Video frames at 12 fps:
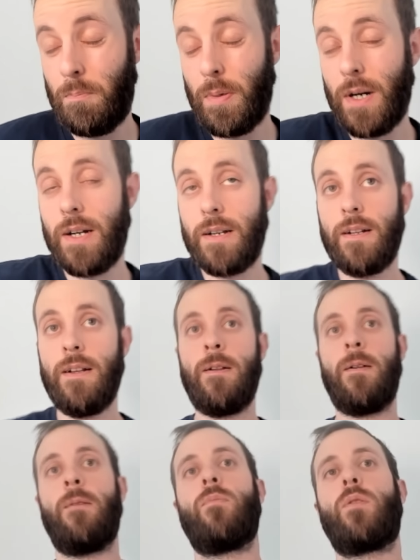But
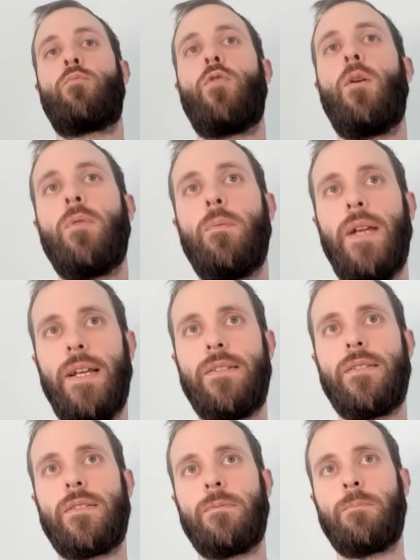the problem
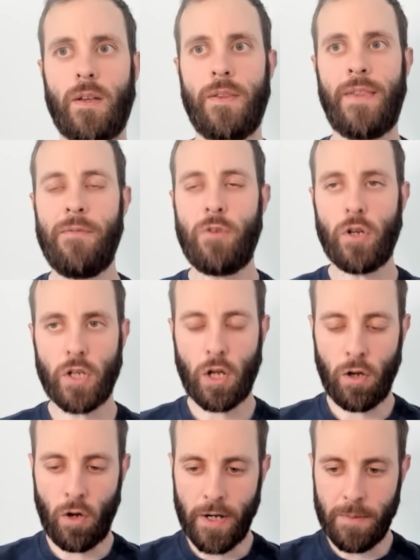is, they've got to
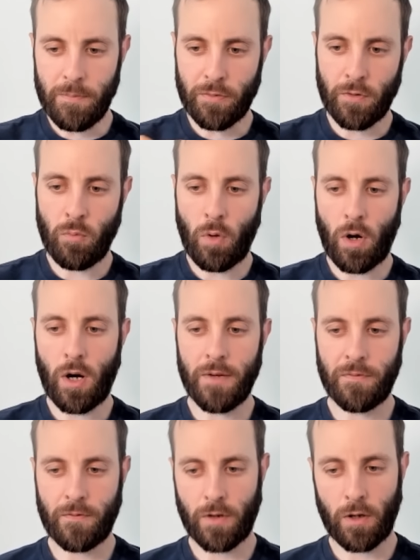climb through what
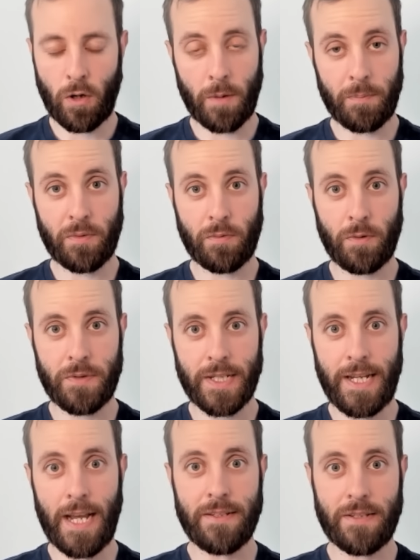I've climbed through to
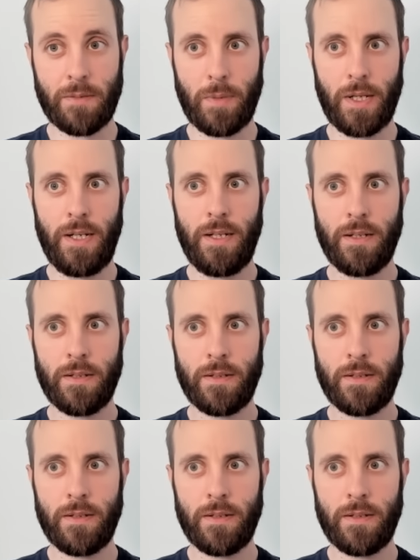get to me.